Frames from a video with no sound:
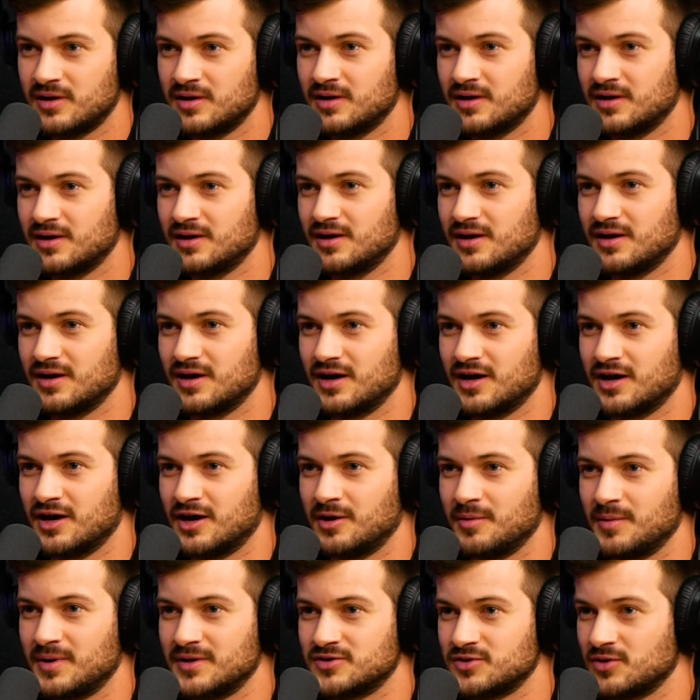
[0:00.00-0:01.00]
Yeah.
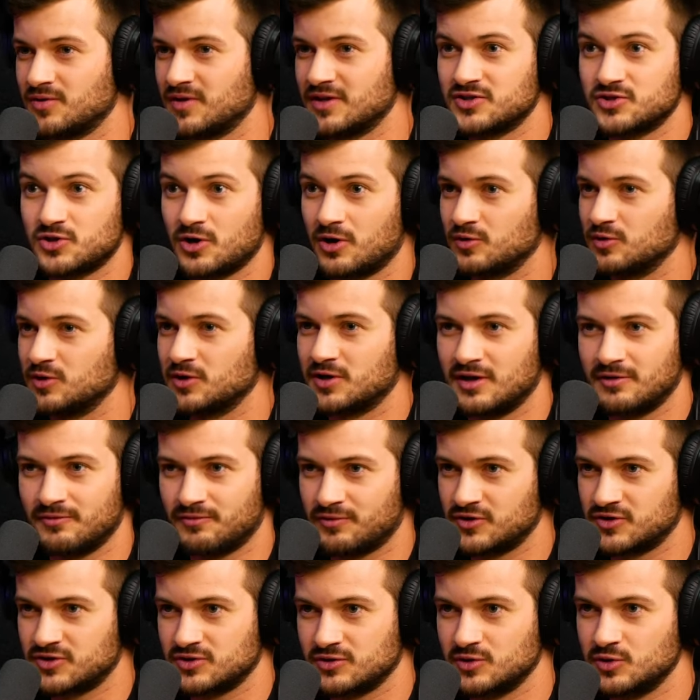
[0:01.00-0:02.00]
Um, and so they start looking
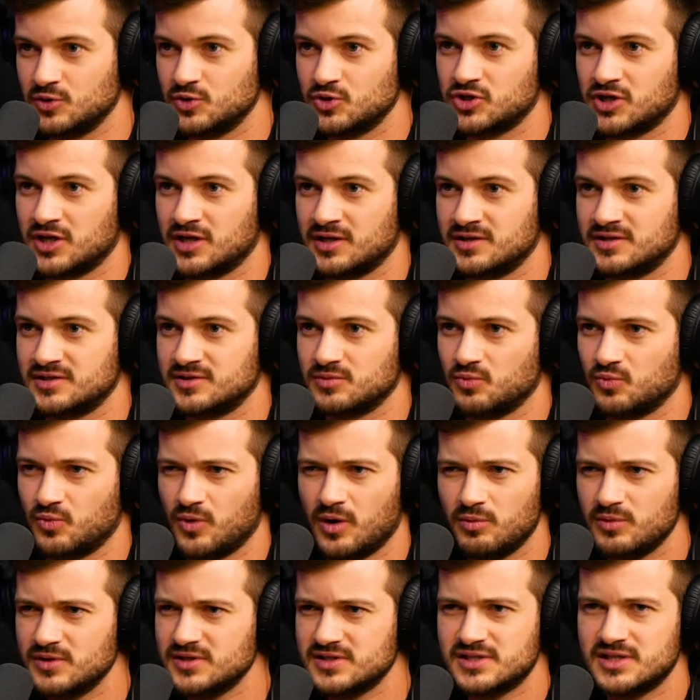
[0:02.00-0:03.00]
for solutions.
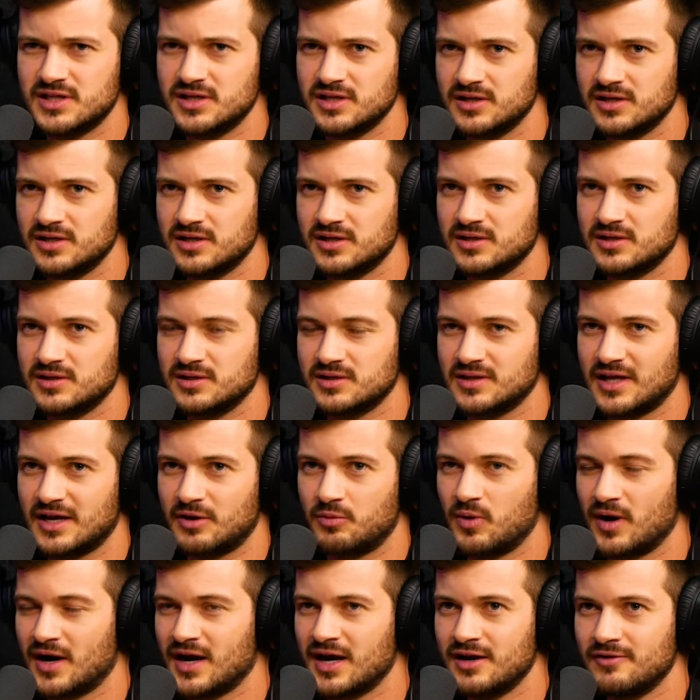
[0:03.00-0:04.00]
What was yeah. the, like,
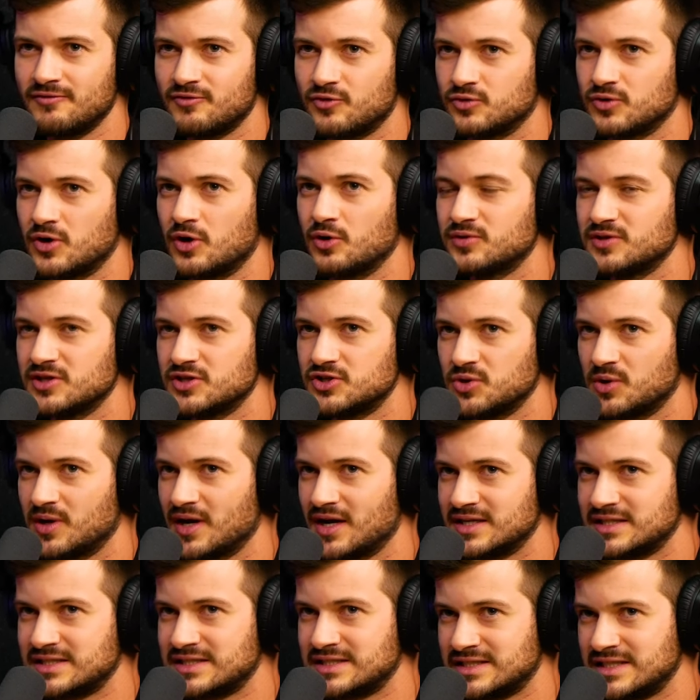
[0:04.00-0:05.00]
what kind of growth did you
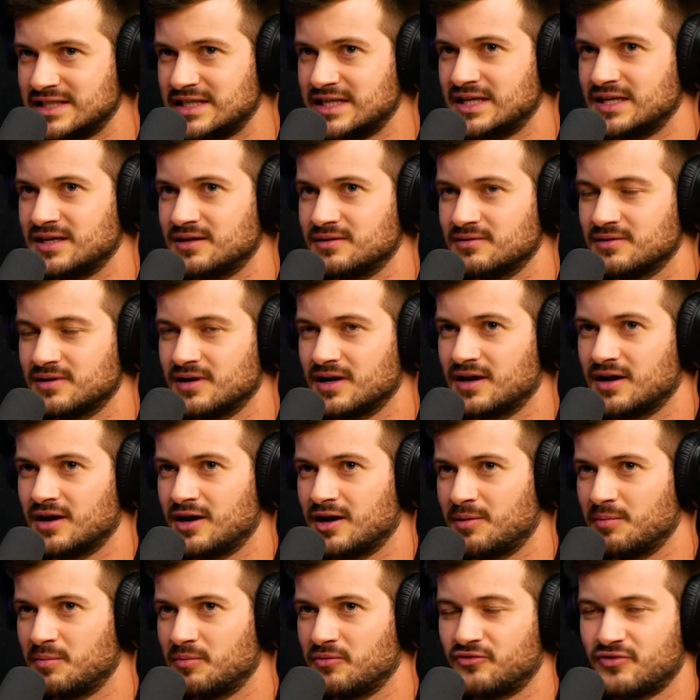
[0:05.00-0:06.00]
guys see
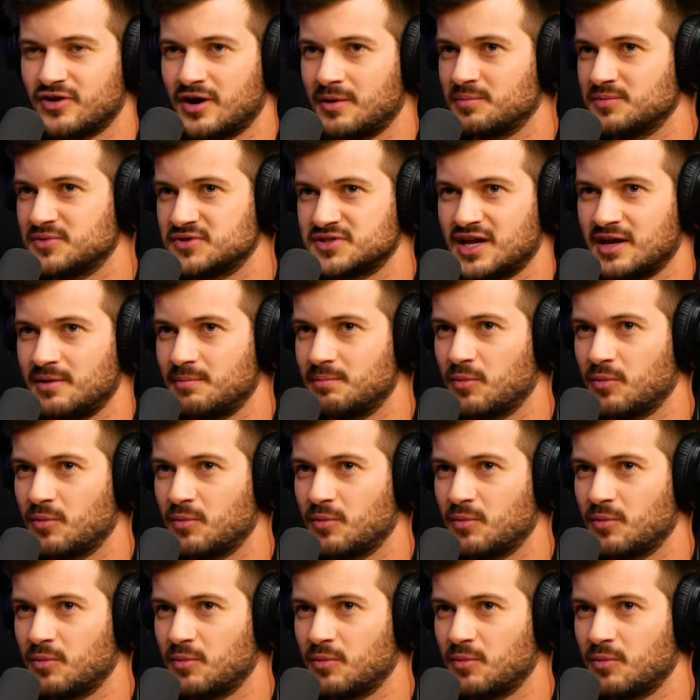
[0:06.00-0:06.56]
um, from, say,